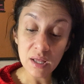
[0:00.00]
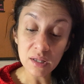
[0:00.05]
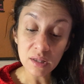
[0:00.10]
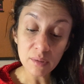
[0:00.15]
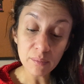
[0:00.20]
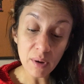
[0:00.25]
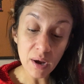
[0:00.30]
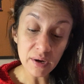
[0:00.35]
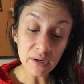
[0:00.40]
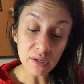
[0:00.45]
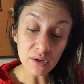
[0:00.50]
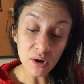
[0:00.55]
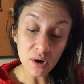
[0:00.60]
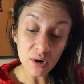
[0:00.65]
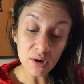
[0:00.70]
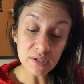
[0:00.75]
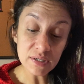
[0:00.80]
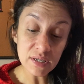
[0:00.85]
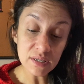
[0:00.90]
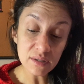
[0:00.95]
the
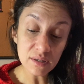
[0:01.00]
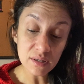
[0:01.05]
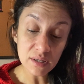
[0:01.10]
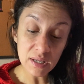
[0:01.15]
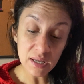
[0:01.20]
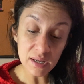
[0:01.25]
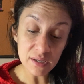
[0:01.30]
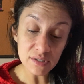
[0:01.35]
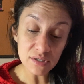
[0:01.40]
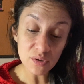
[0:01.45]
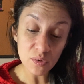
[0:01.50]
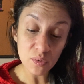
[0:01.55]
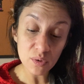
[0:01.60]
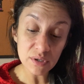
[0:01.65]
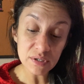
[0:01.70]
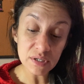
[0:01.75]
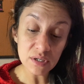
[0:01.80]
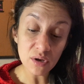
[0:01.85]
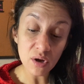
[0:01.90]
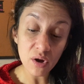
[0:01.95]
bodyguards, and the
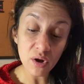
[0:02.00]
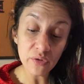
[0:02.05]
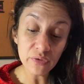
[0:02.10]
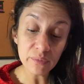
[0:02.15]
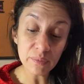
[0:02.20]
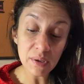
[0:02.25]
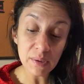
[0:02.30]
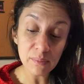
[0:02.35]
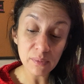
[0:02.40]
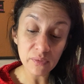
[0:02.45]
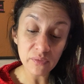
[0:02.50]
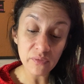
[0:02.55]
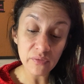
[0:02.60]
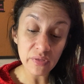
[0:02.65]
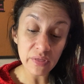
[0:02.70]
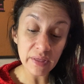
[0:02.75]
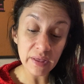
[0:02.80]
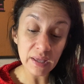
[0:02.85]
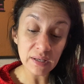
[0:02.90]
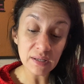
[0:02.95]
escorts, and all the people of
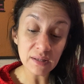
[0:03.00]
the land,